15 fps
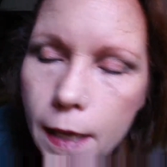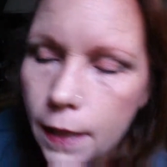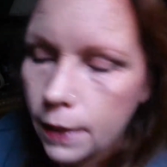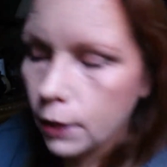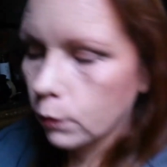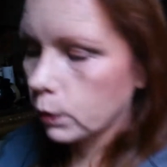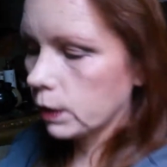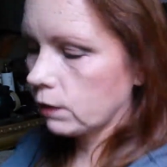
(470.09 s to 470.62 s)

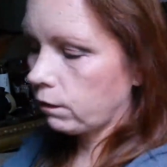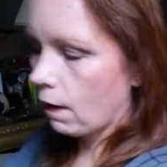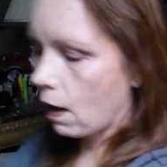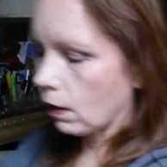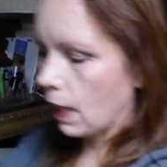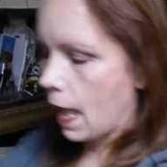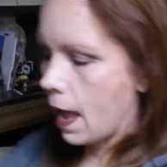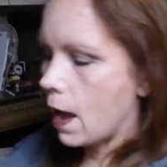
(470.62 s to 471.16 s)
There was
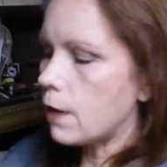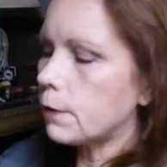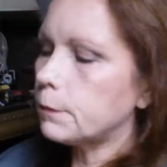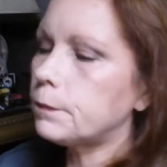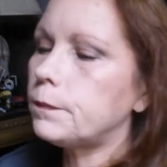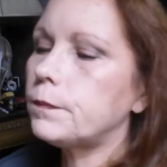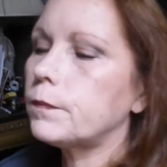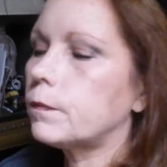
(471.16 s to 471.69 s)
fallout.
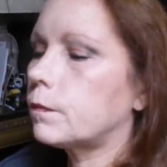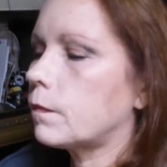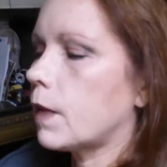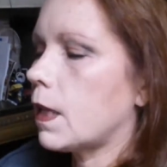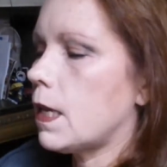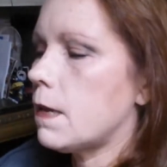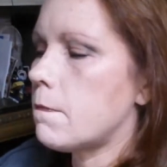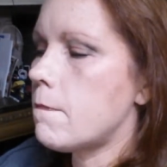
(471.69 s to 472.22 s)

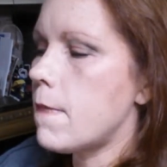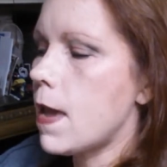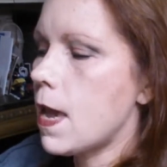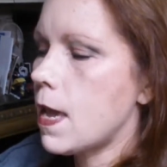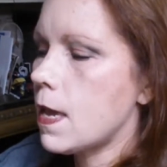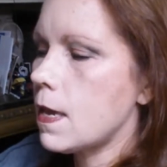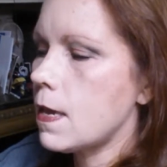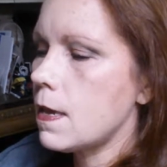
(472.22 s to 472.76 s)
It
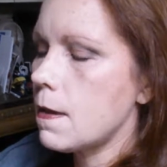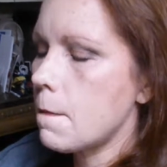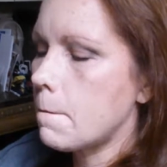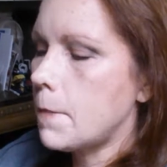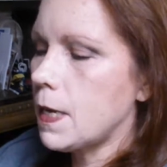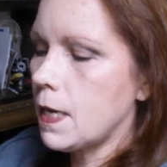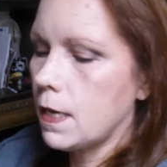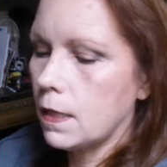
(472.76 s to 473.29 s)
may
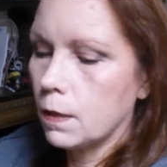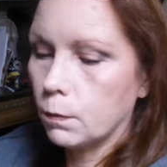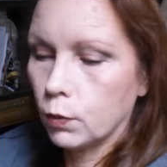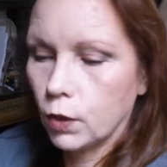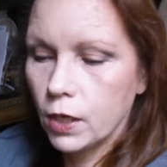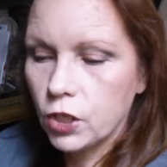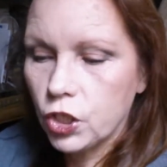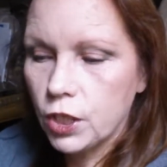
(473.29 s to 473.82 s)
be the
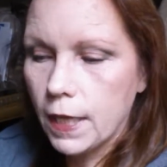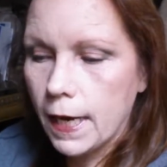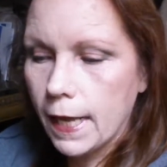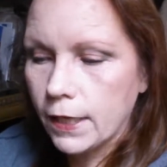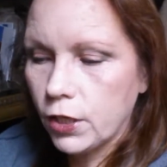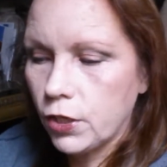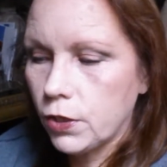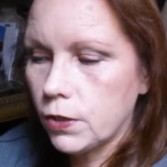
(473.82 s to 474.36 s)
brush that I
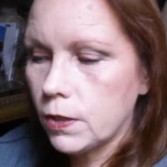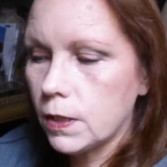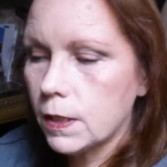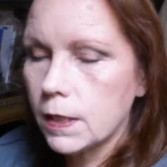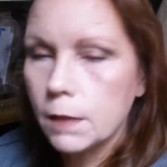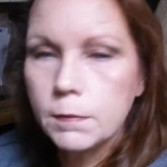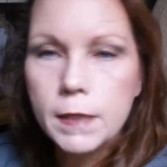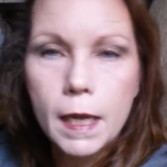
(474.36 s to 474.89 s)
used.
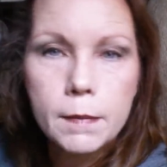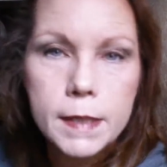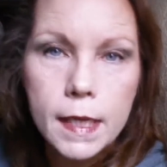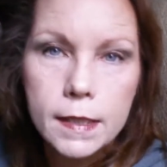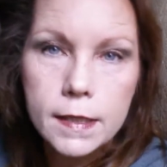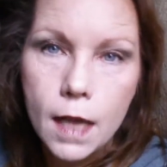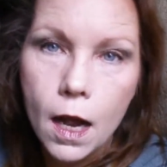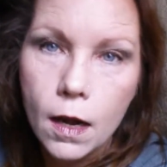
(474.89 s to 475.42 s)
Sometimes
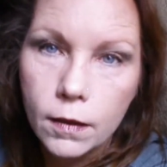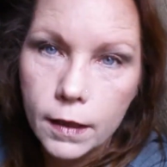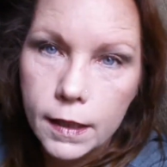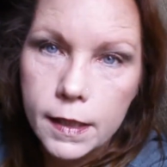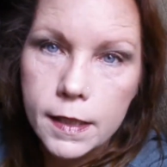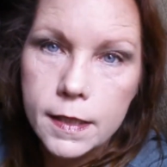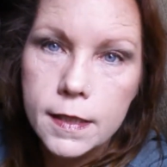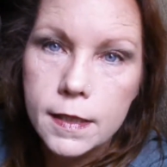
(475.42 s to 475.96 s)
that's all it
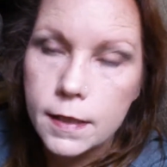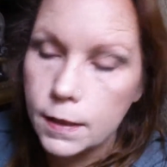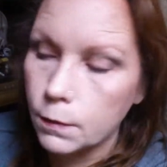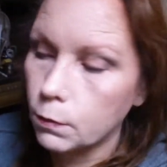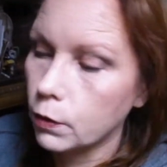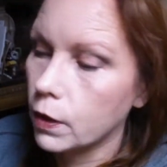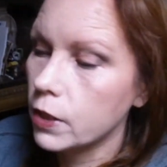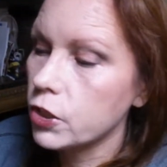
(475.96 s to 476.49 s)
is the
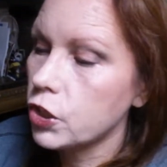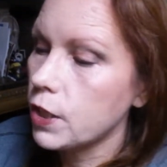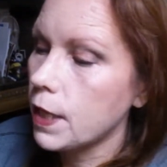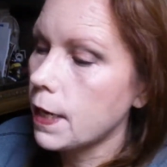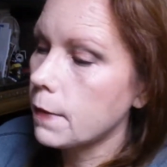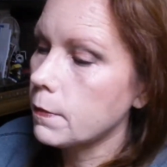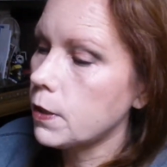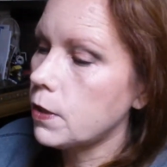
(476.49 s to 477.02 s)
brush
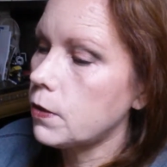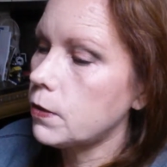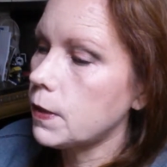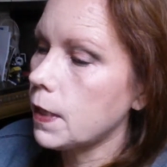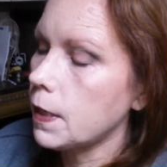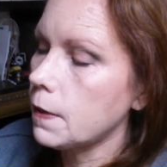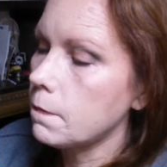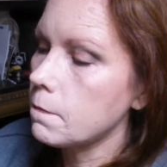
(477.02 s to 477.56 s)
that I'm
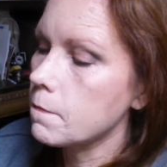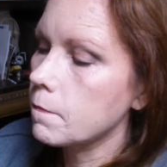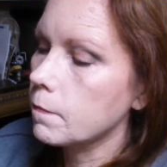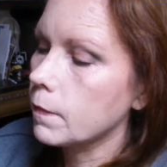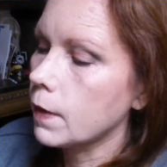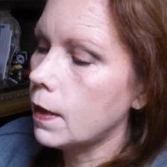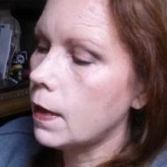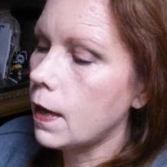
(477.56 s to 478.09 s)
using.
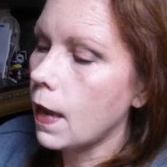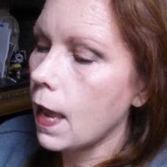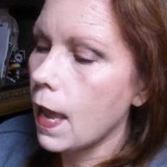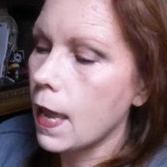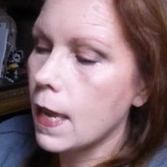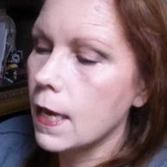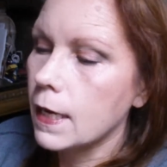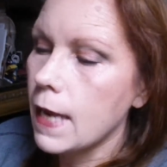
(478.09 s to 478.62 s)

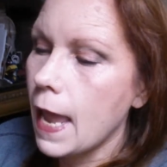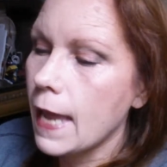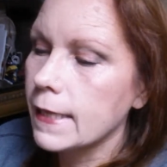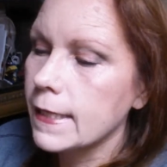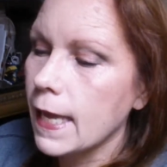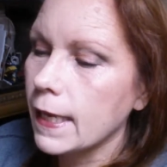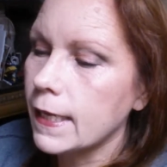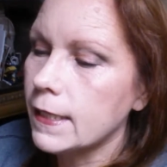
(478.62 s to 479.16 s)
And
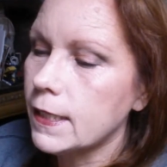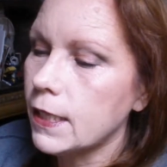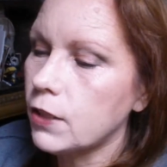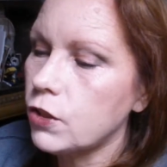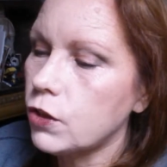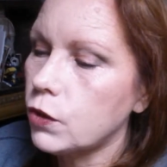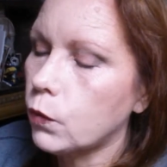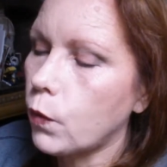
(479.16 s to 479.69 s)
as I
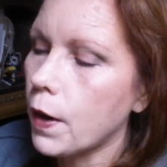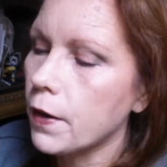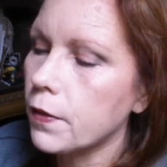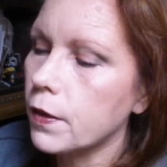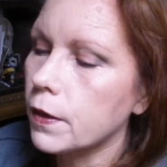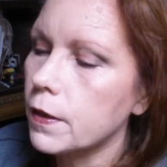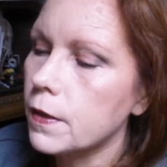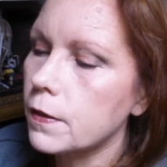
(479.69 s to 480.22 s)
continue to wear
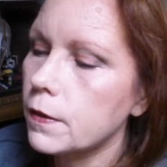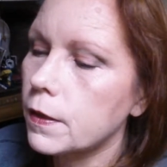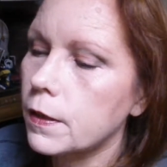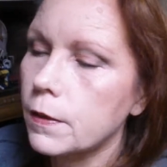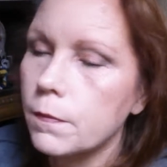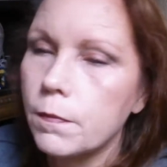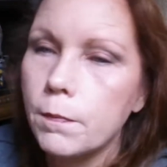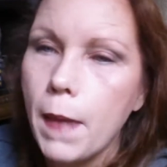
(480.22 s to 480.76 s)

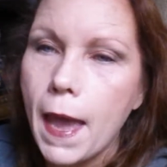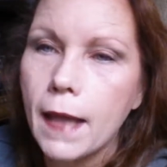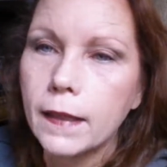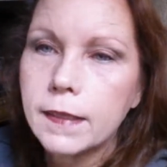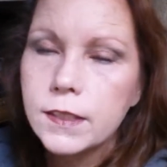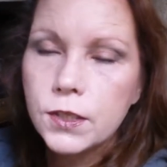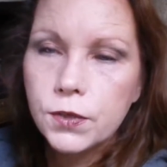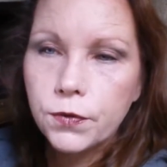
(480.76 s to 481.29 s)
the
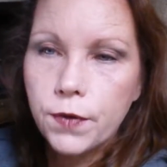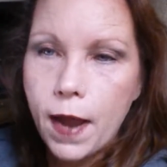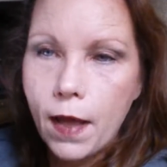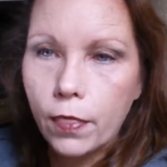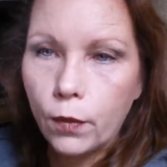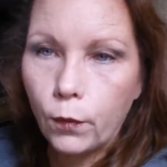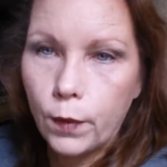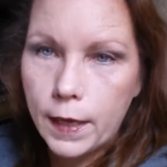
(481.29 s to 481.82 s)
palettes
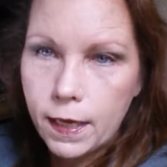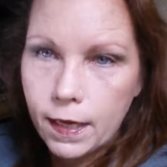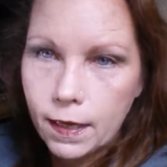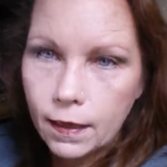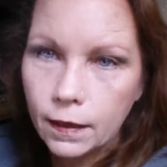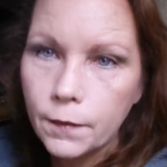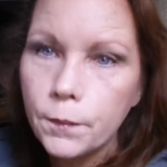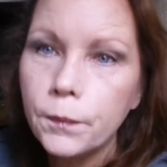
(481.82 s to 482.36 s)
throughout the
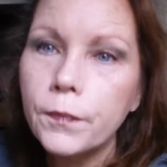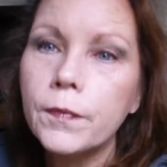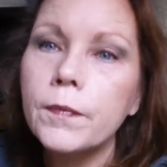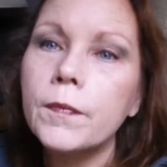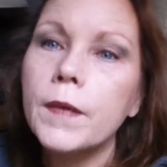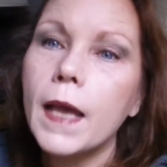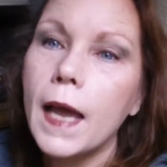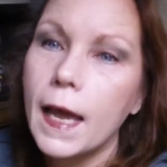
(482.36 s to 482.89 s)
week,
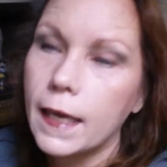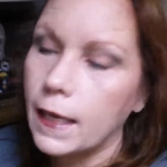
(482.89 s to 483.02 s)
I